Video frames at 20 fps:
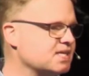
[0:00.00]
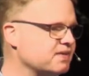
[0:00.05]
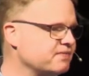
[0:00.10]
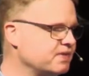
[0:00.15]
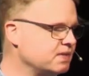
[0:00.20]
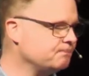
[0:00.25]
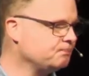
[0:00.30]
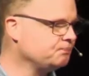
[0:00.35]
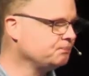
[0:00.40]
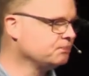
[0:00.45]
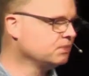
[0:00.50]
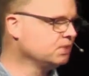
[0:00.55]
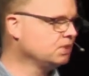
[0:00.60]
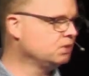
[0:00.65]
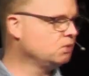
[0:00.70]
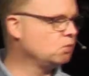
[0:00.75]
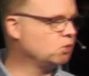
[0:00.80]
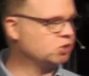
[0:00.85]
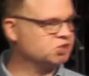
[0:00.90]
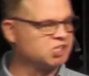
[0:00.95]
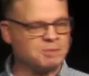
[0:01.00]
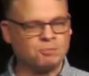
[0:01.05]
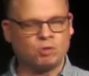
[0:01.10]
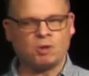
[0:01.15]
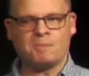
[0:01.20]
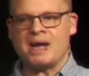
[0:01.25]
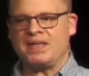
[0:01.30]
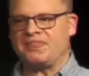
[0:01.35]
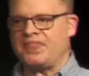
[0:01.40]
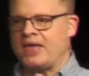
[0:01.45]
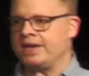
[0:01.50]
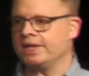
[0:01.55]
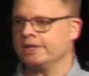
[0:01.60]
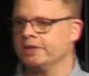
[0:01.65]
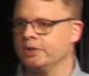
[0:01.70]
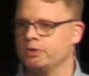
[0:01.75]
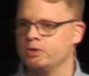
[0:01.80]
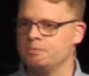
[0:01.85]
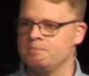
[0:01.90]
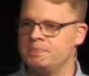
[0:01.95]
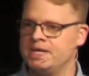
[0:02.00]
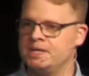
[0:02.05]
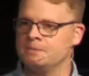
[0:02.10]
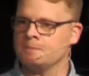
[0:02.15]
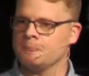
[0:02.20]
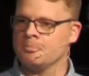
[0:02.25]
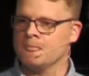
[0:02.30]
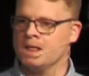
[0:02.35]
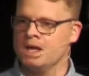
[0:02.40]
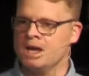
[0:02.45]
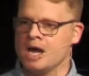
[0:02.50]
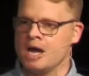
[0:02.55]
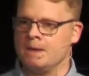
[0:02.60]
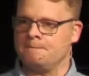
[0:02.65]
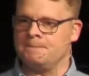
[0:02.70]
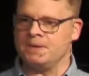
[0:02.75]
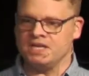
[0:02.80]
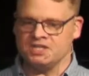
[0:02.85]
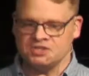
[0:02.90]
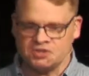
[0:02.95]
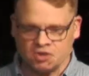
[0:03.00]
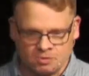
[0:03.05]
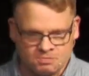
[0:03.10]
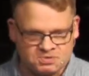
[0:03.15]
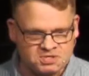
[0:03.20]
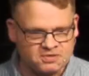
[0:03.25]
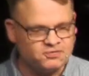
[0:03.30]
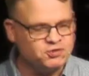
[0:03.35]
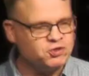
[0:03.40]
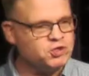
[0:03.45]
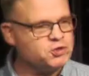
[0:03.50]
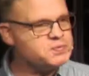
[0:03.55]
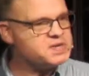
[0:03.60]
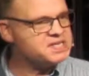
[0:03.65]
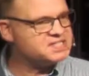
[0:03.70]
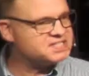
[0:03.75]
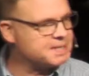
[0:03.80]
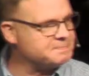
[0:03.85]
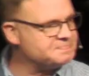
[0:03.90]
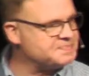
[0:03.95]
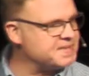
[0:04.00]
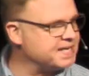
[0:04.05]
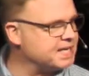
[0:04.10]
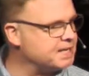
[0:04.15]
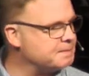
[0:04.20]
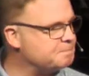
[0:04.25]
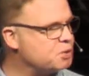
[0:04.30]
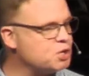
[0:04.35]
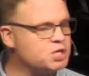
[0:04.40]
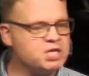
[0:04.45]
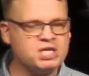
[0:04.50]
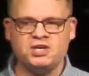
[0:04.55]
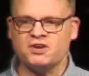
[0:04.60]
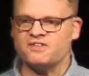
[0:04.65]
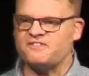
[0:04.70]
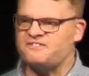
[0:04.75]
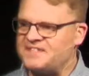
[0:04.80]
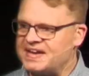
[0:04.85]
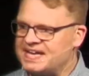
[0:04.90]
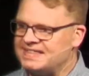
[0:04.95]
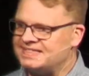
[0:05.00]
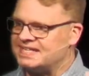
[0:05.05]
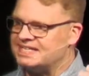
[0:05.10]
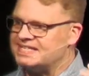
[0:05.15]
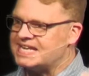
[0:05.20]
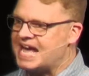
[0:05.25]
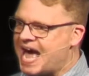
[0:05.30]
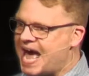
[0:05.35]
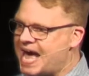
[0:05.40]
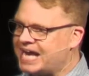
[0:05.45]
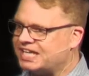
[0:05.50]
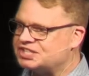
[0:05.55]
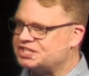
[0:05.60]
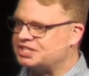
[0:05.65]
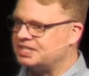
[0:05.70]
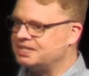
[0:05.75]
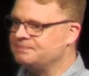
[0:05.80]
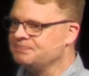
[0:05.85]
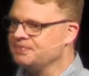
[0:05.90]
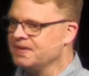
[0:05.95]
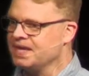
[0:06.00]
of it? We're going to talk more about that in a little bit. But in terms of doing something and putting your faith into action,